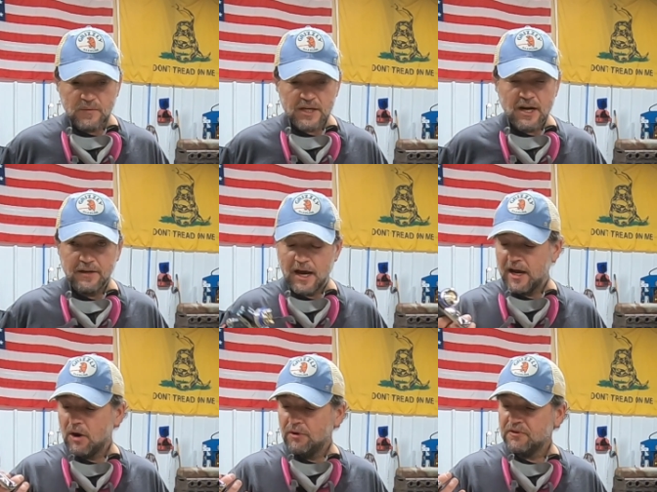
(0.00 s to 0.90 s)
Uh,
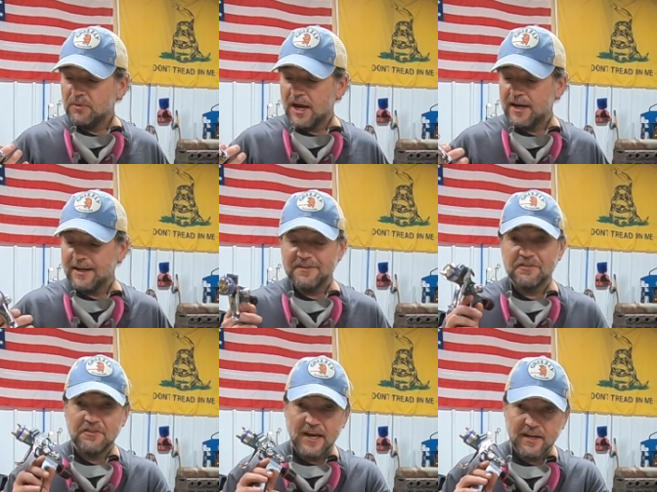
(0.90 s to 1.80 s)
I also got a
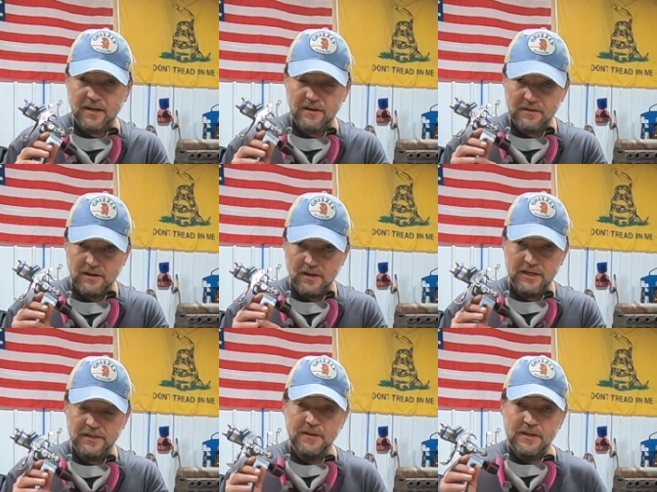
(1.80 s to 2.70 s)
second
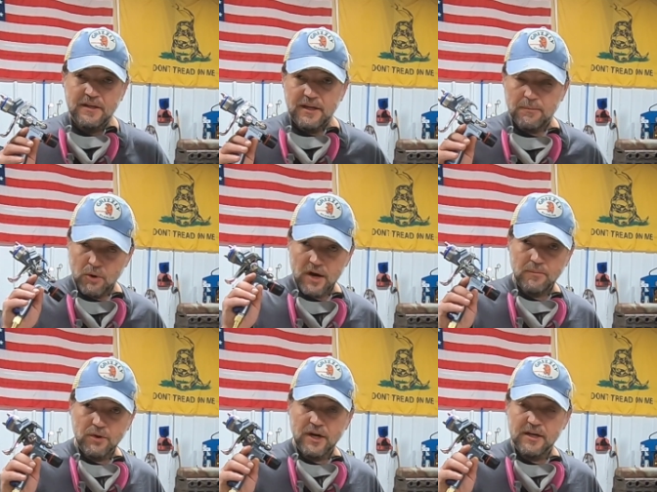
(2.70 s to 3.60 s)
gun, a
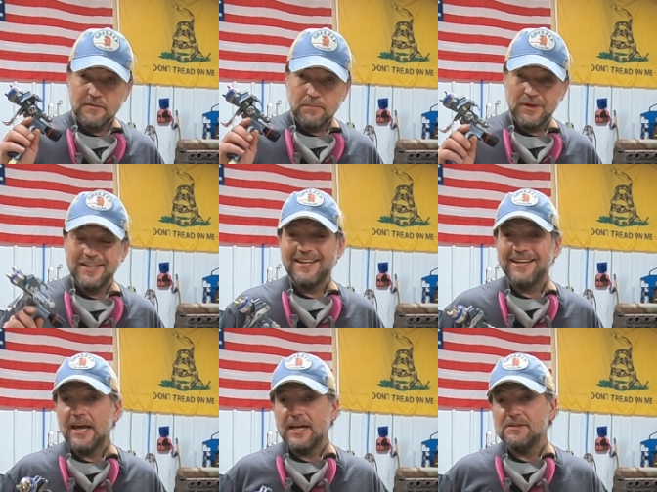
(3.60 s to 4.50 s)
primer gun, but in
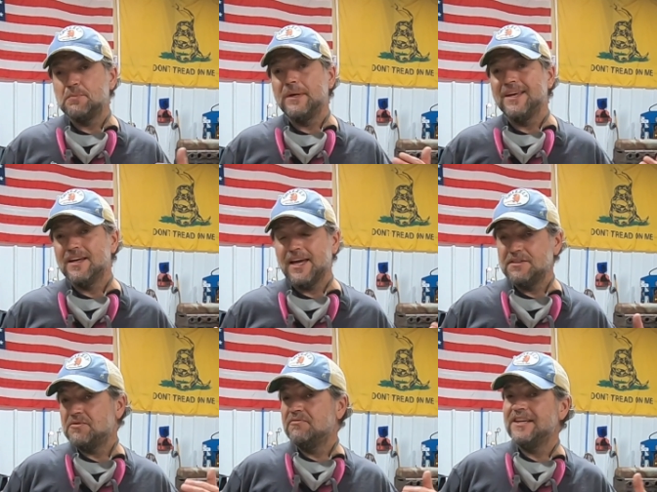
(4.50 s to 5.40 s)
an HB,
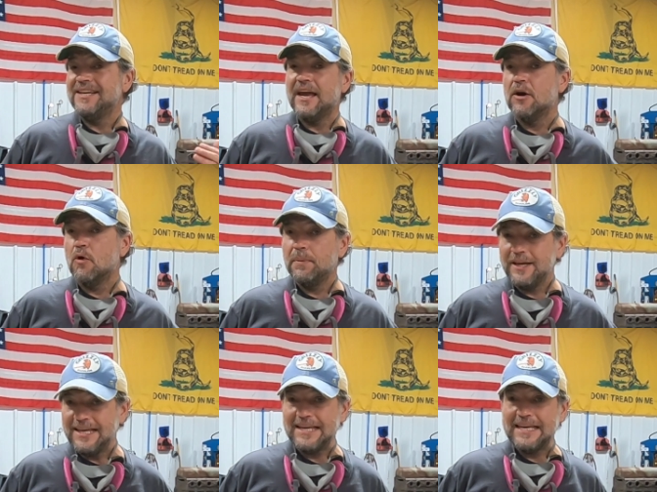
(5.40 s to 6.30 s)

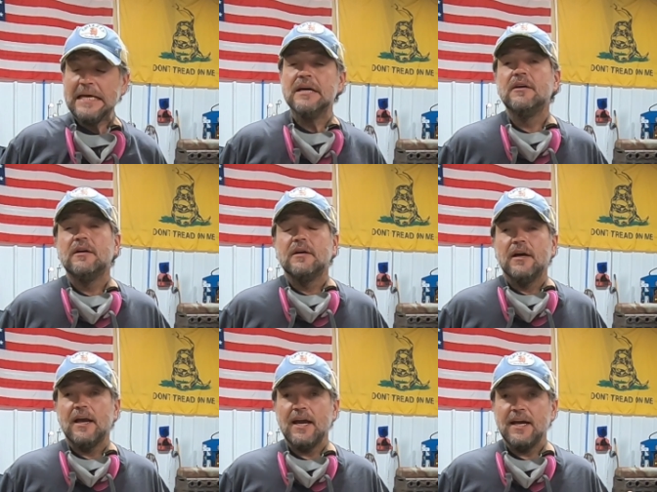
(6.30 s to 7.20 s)
HVLP,
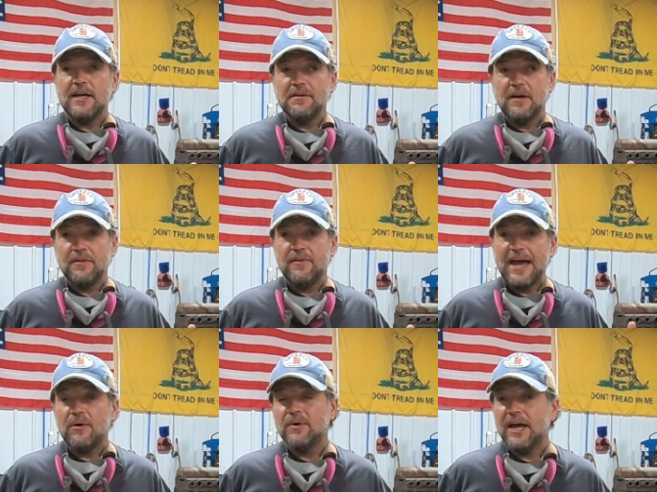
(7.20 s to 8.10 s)
and uh,
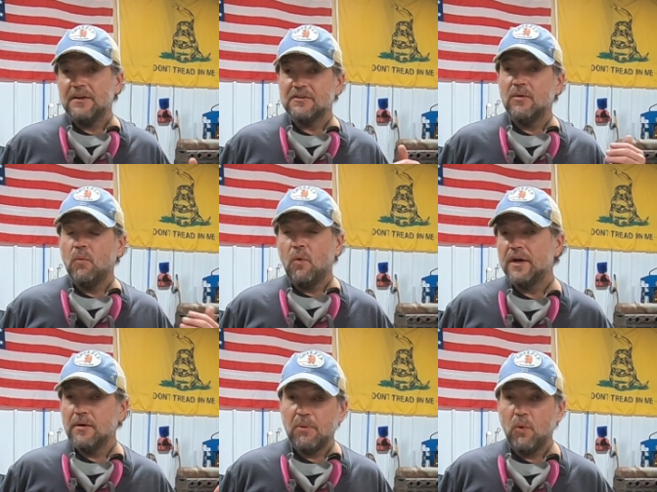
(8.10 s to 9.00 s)
that one has a
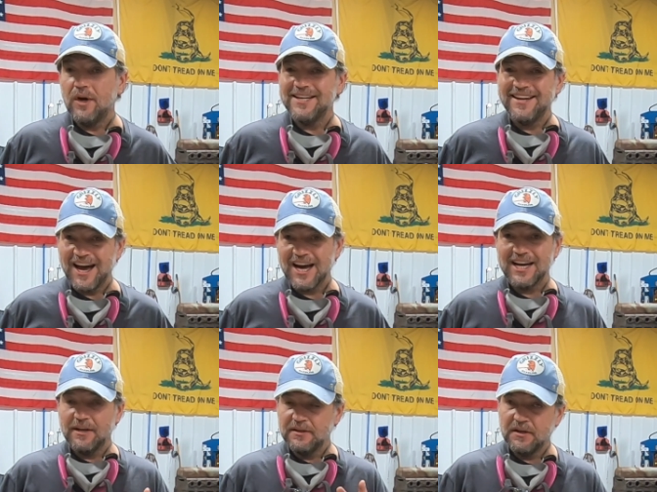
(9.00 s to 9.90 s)

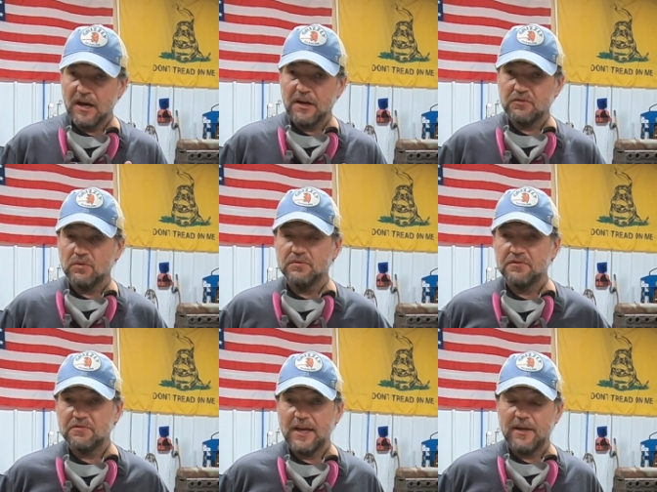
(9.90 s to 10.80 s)
1.9 nozzle
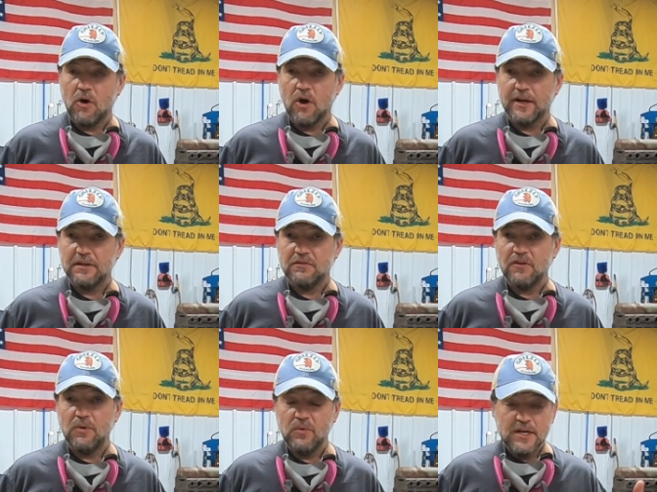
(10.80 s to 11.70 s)
set on it.
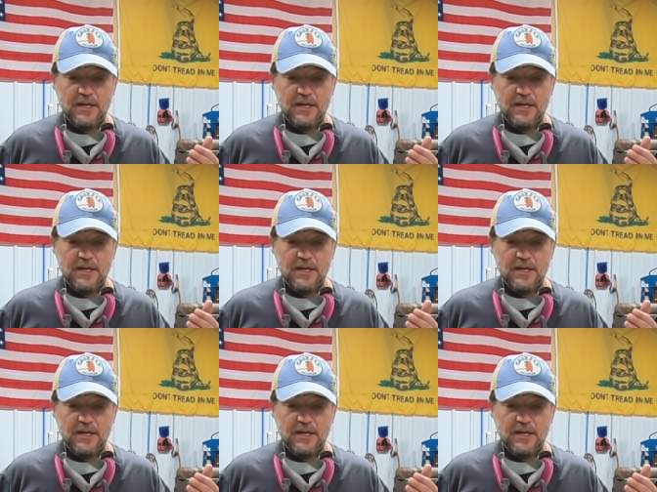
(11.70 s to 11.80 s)
So